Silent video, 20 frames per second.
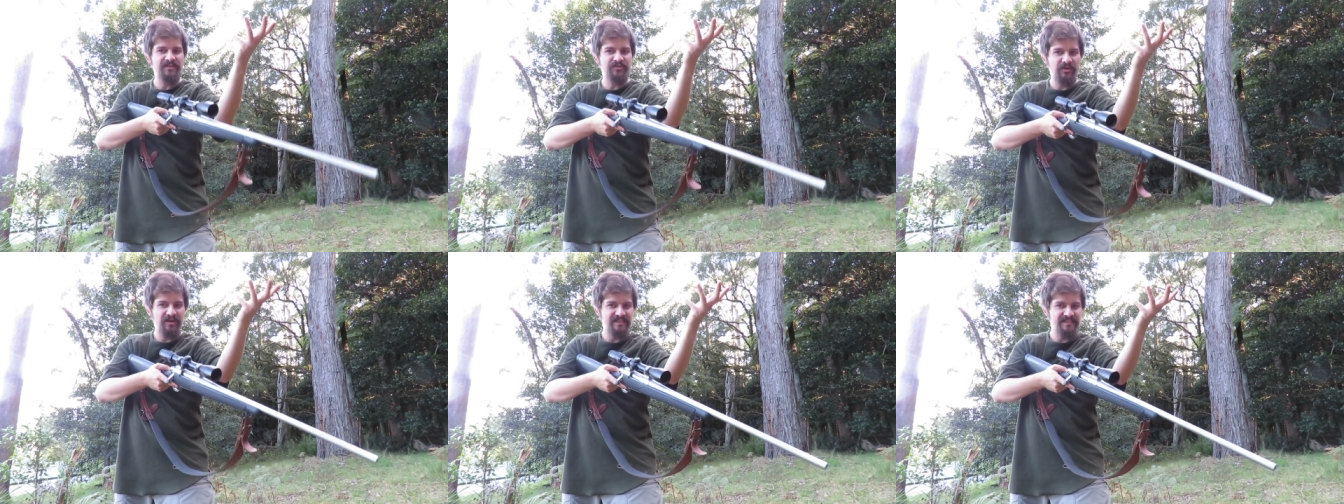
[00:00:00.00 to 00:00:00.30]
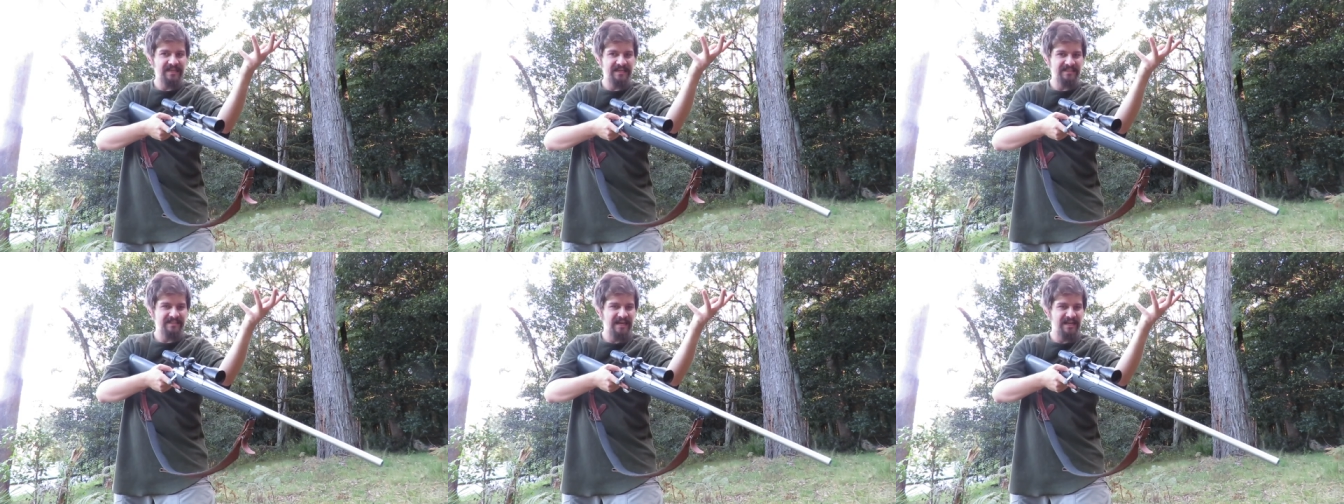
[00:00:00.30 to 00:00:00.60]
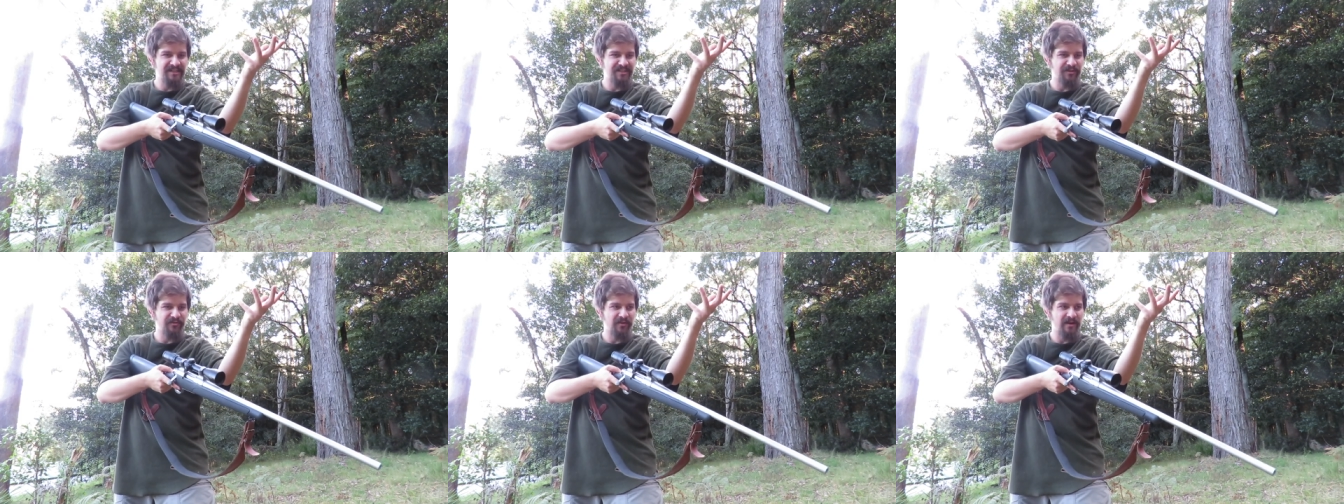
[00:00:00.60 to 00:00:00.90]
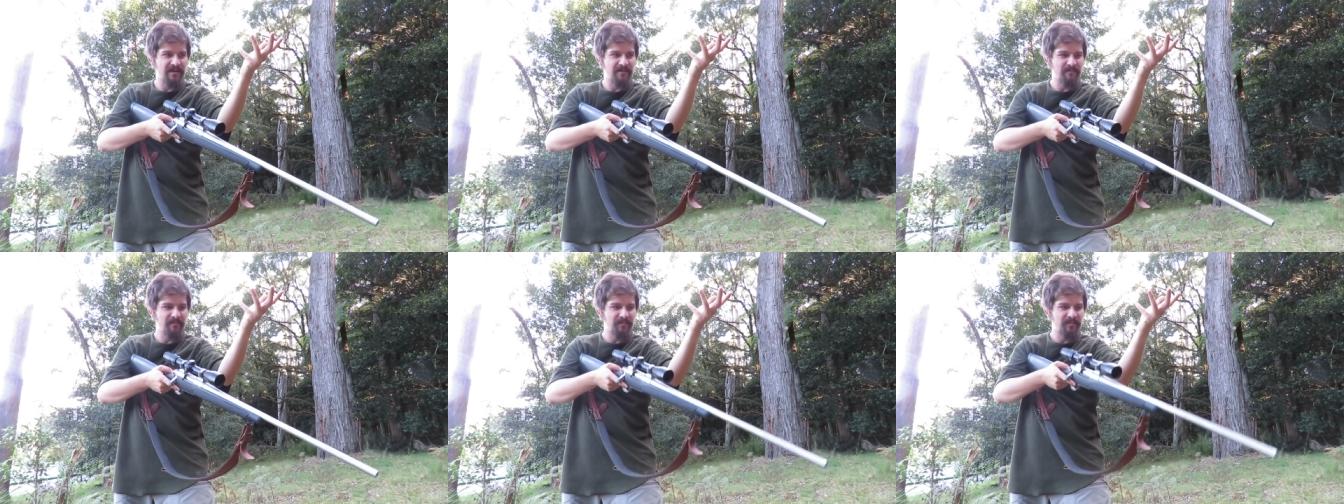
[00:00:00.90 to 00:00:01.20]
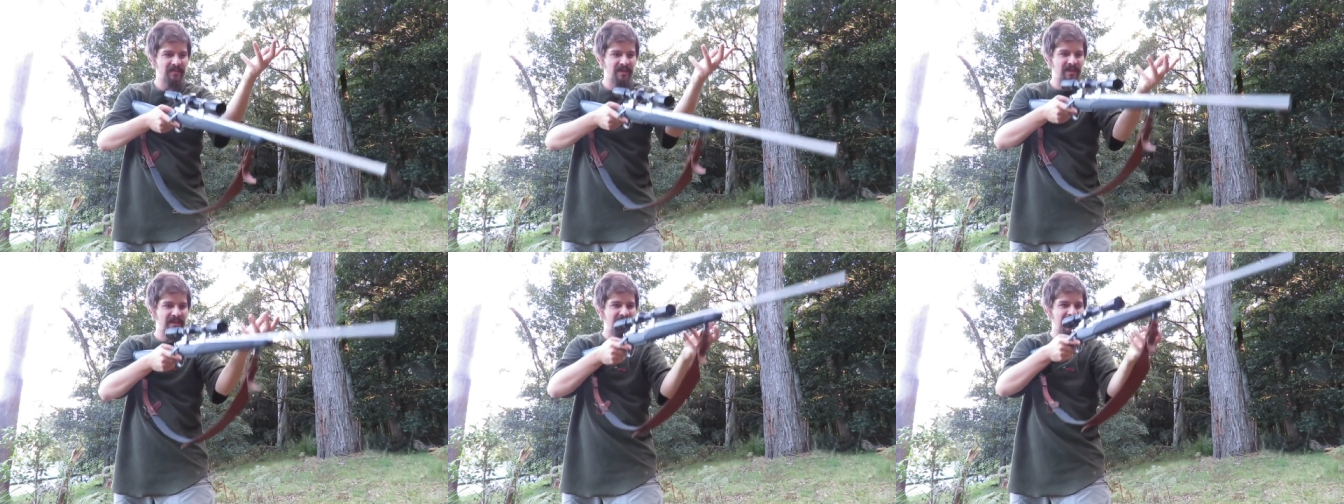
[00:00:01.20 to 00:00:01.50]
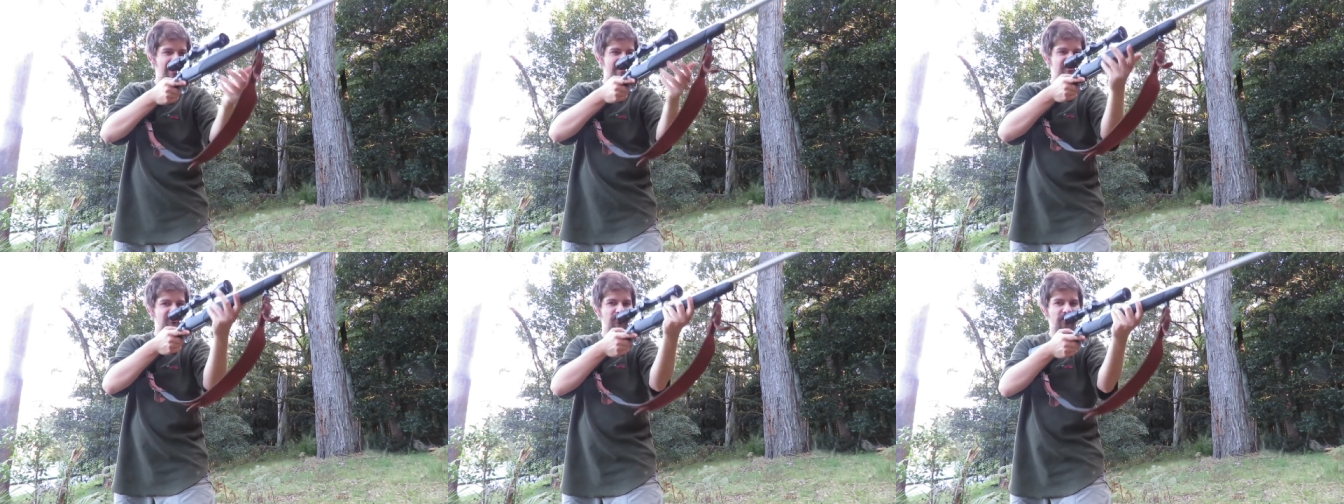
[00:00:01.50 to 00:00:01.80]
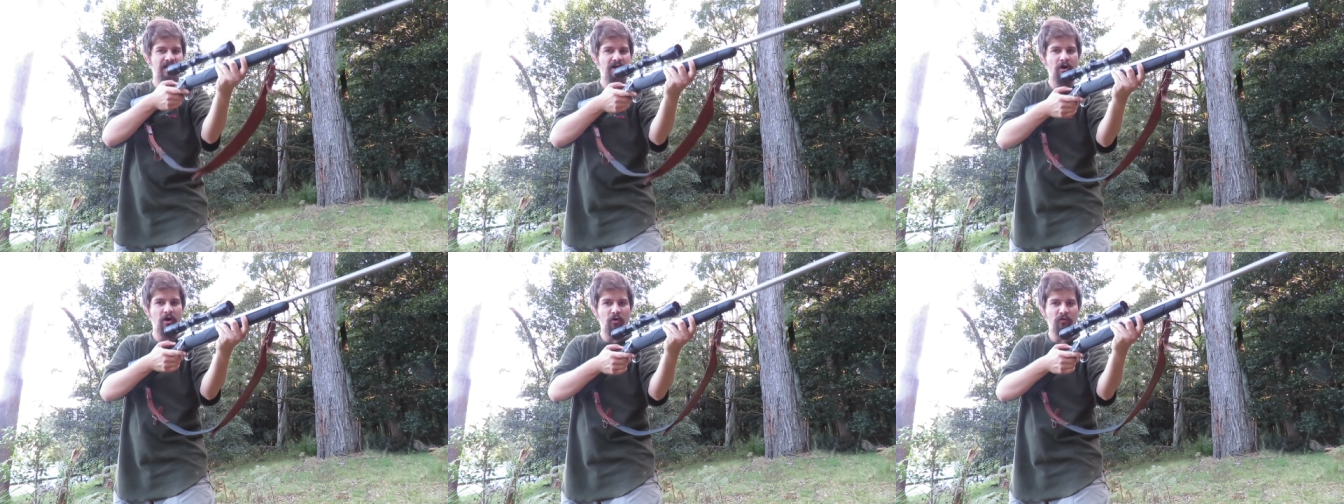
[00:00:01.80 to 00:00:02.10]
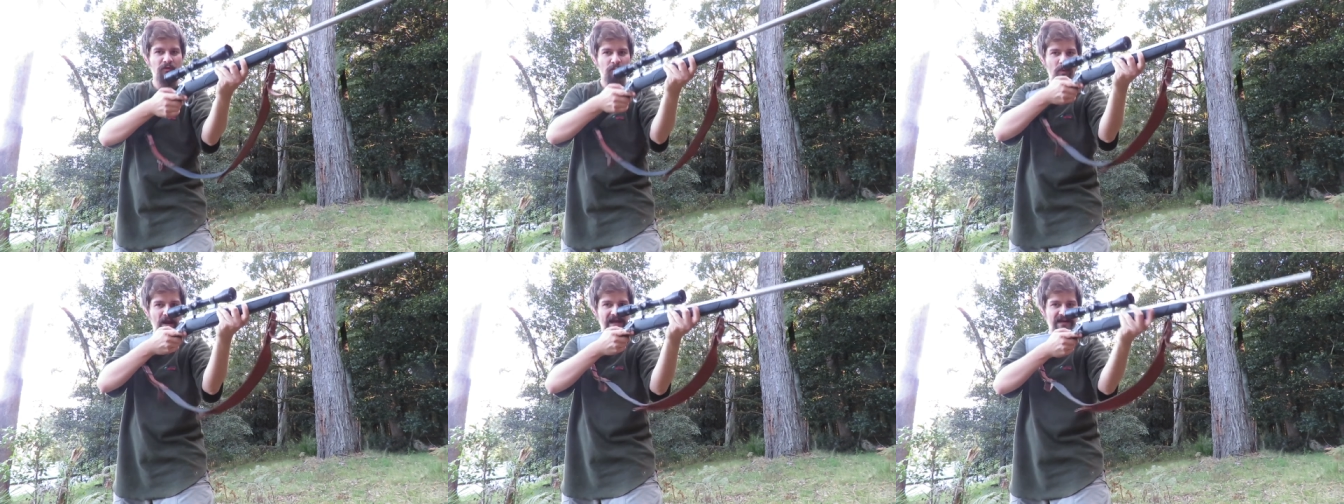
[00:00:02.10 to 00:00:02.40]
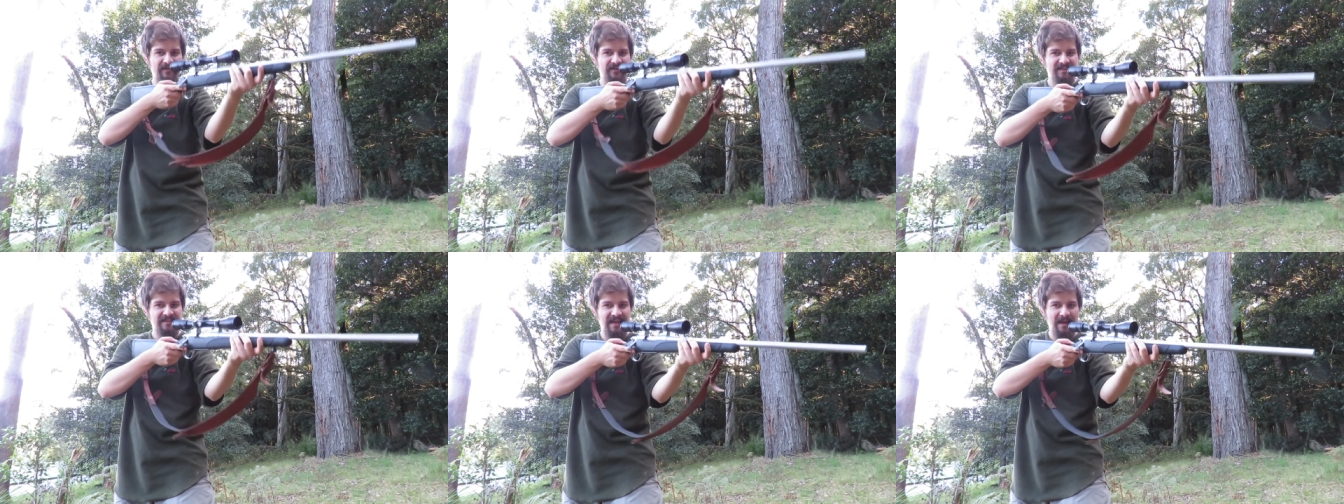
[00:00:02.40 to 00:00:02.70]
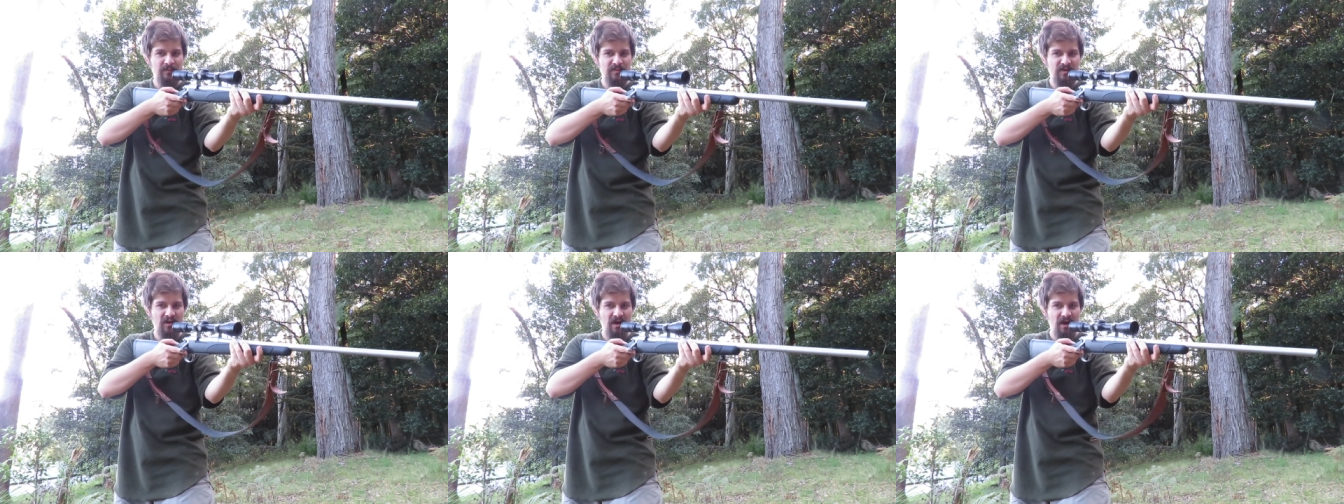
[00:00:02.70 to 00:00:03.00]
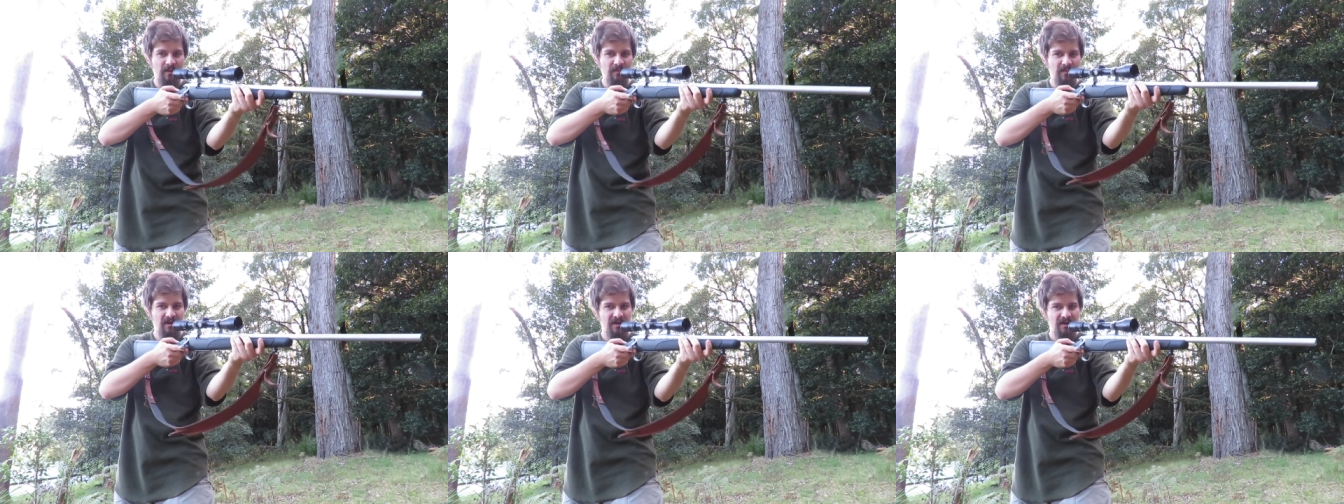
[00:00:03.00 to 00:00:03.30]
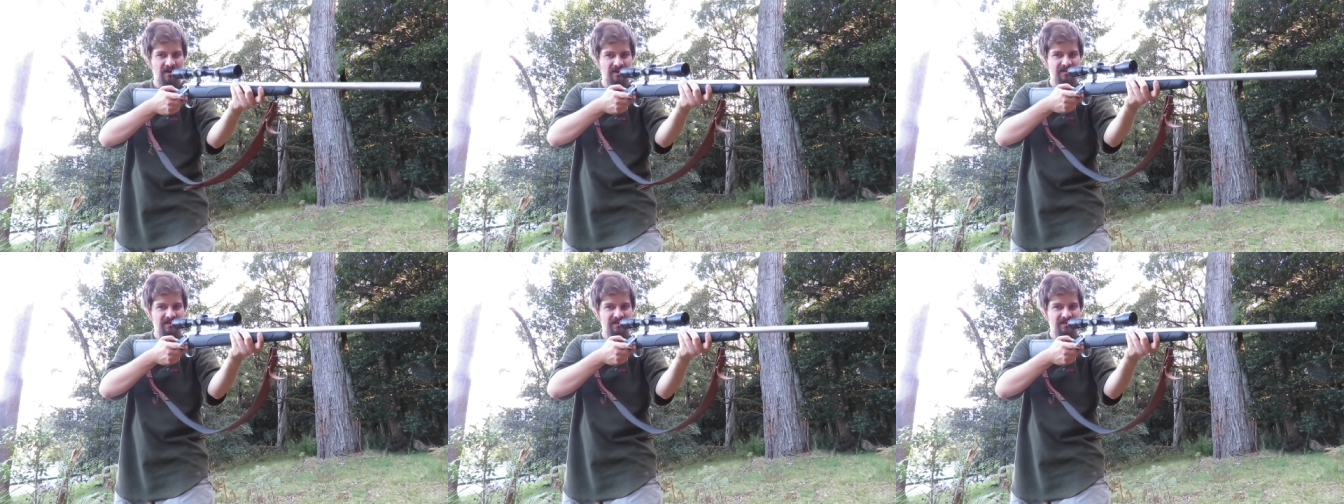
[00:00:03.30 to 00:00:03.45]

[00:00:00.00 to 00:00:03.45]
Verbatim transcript: is trying to stay stationary and it's trying to hold a weight at the same time.